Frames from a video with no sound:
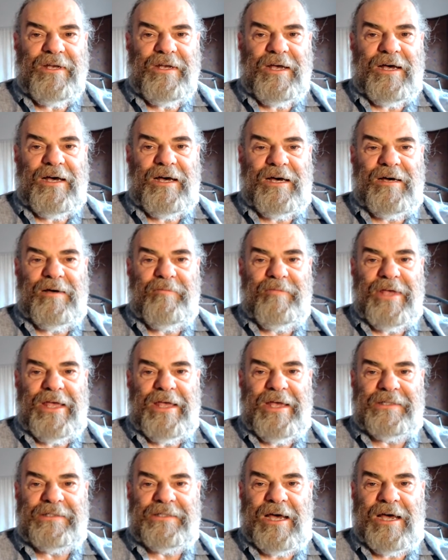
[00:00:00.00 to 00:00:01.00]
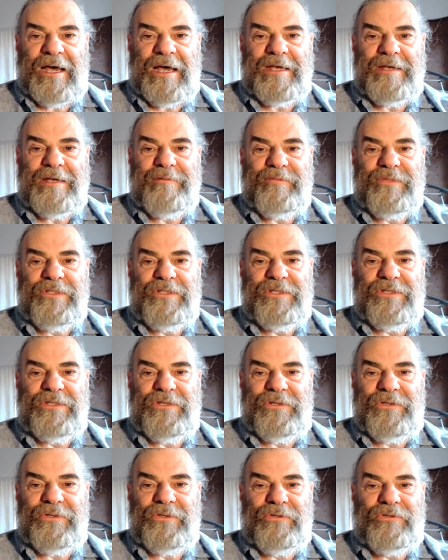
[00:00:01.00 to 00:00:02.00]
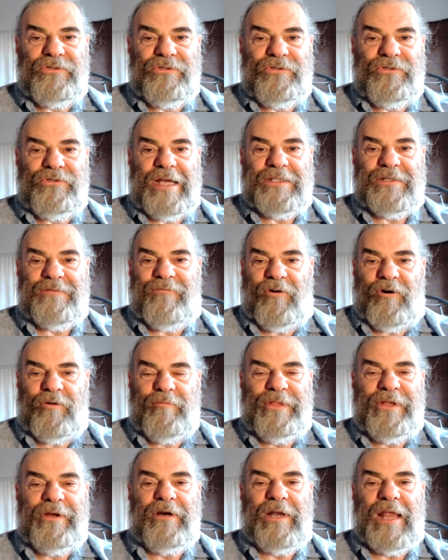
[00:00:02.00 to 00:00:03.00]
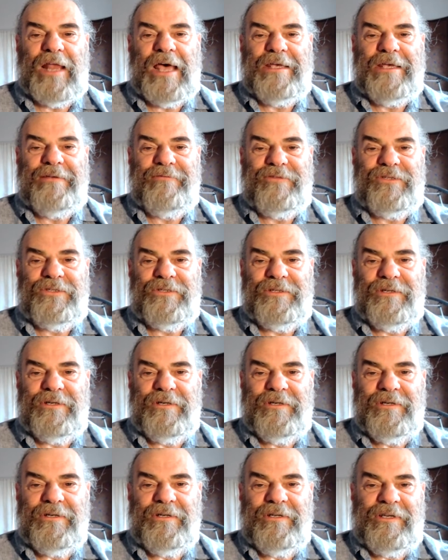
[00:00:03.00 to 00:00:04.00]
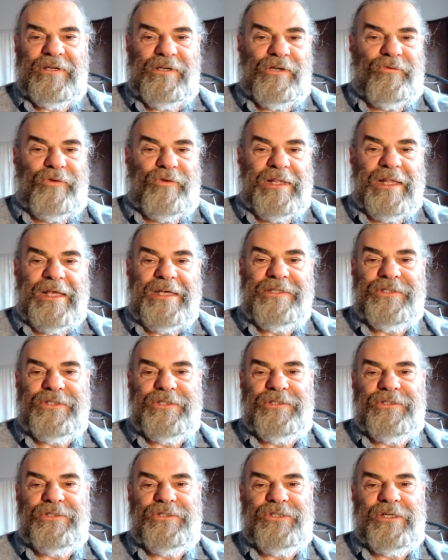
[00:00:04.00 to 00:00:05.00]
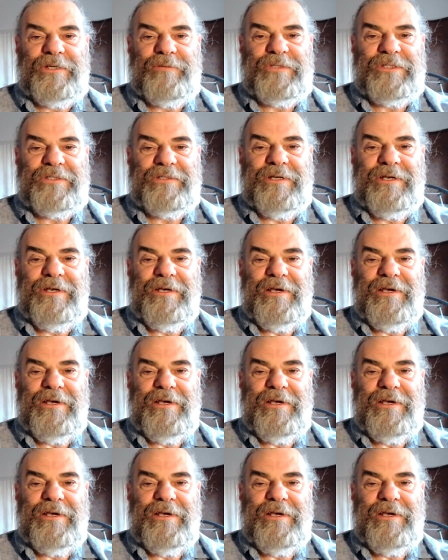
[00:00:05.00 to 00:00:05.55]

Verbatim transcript: at times to transform their lives, heal relationships,